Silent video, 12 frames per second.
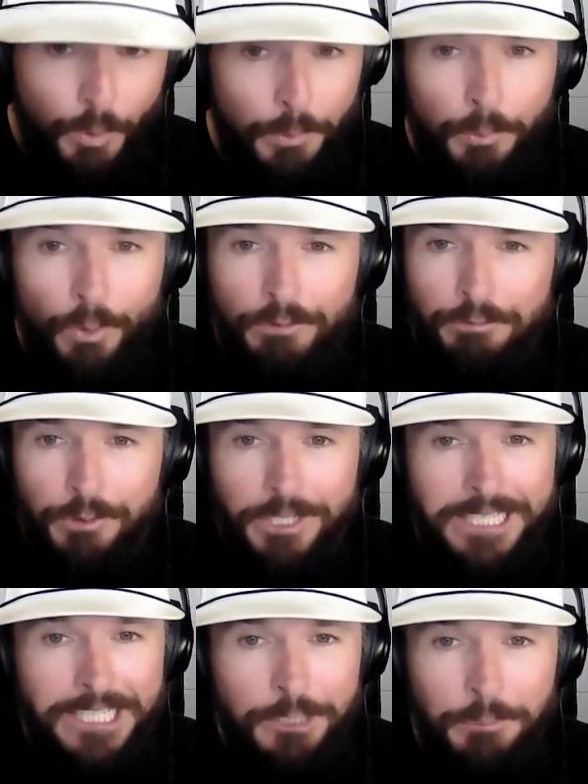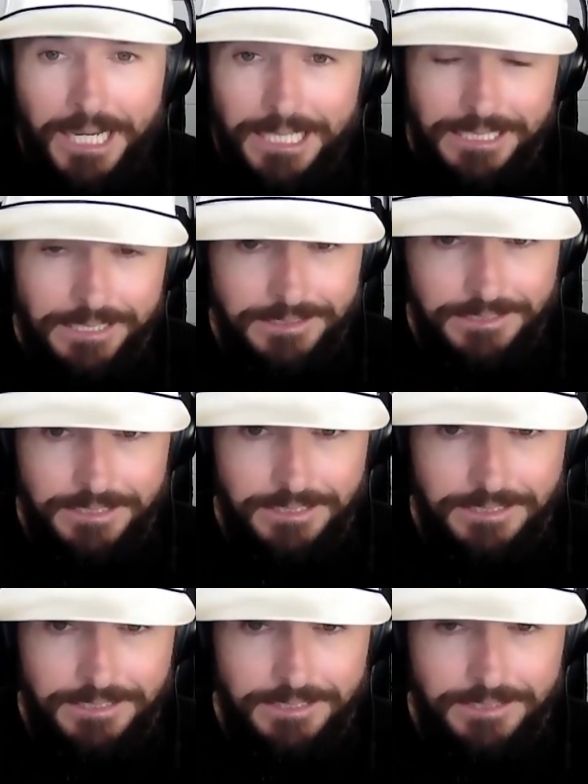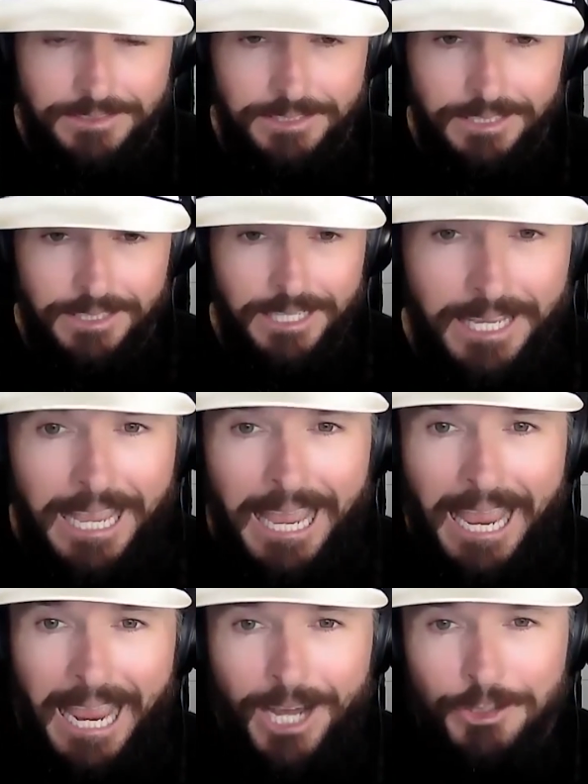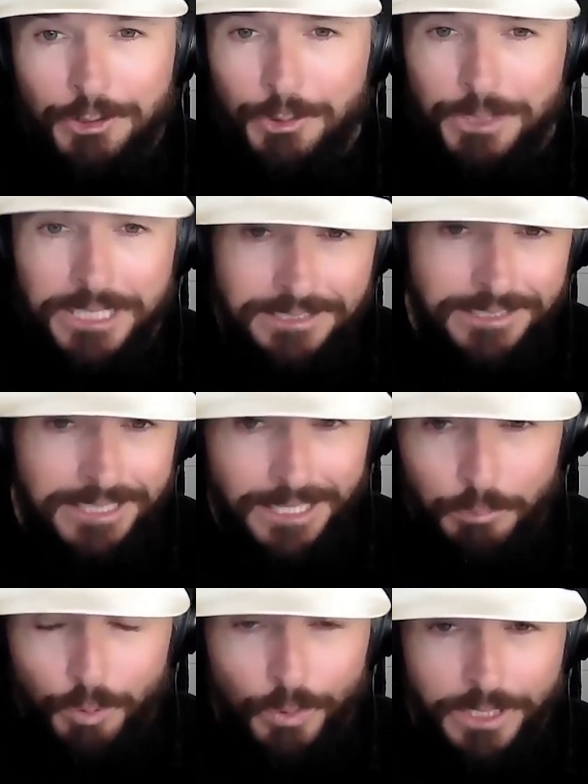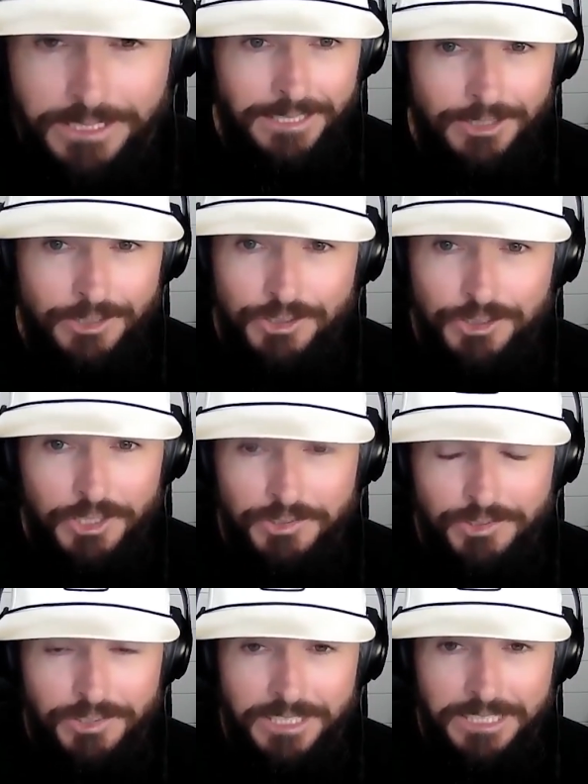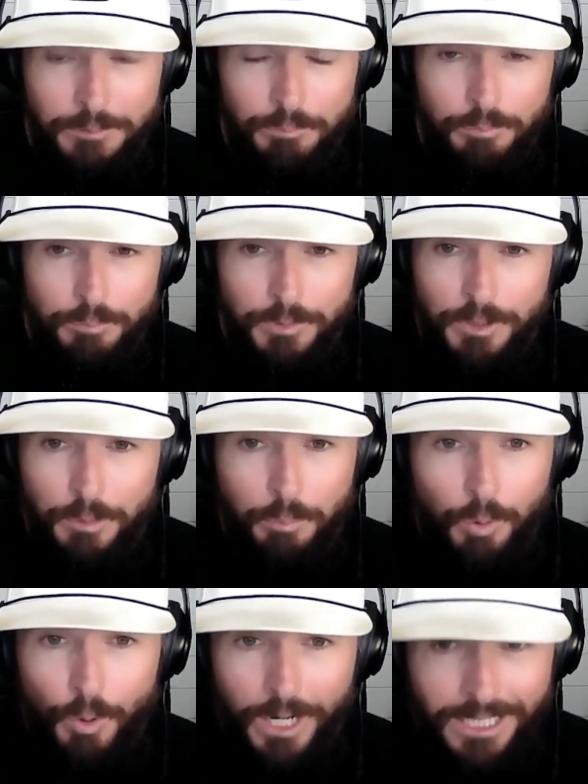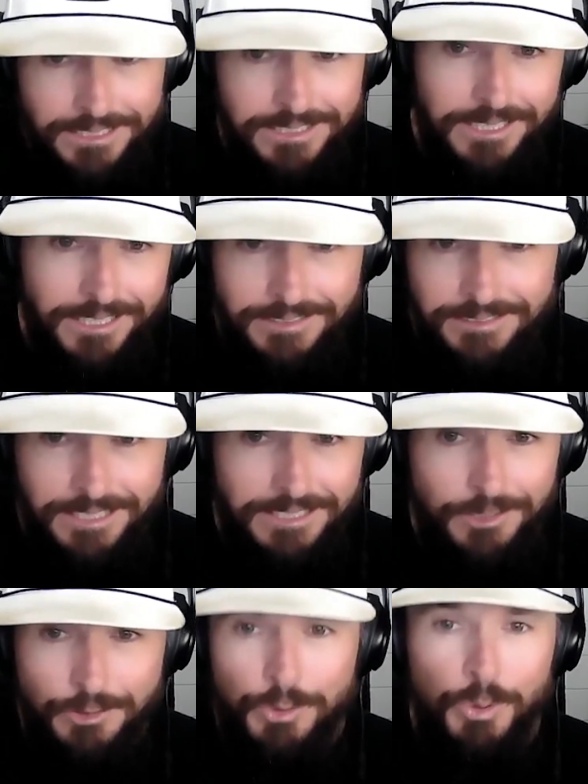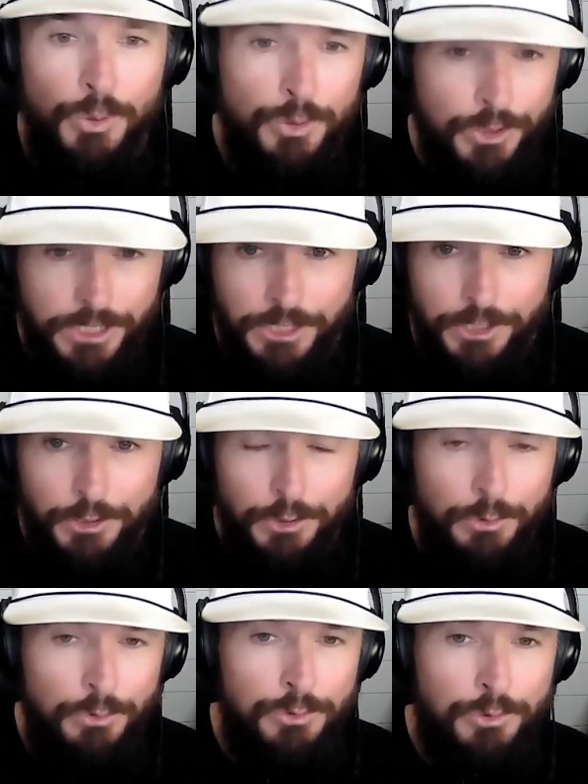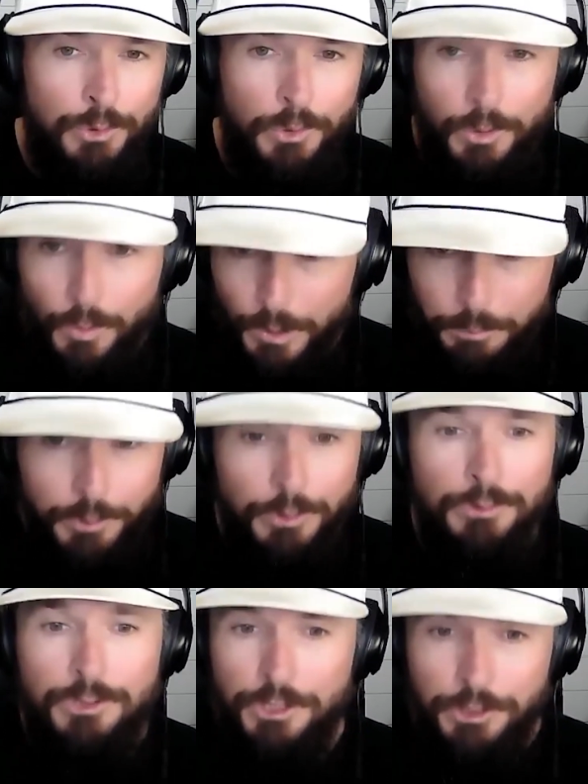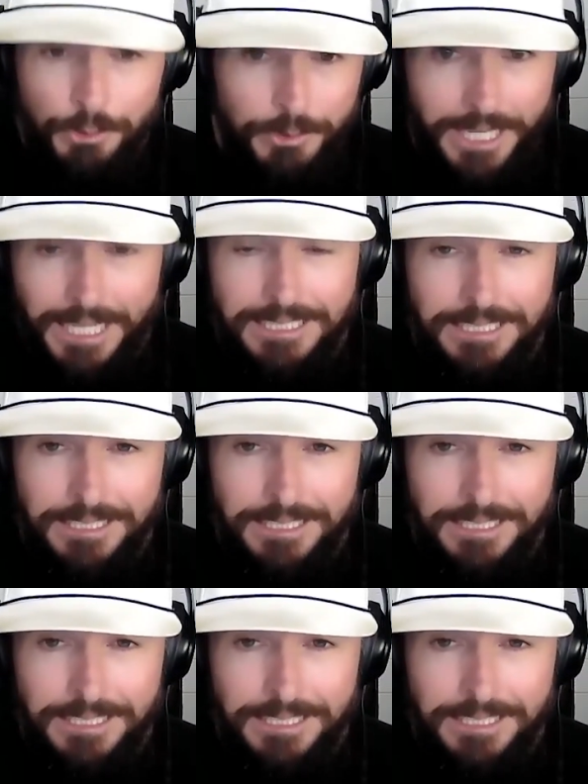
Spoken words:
we want for anybody listening to this, how you get to that point is just the process and the tools you're going to use to equip you to do that.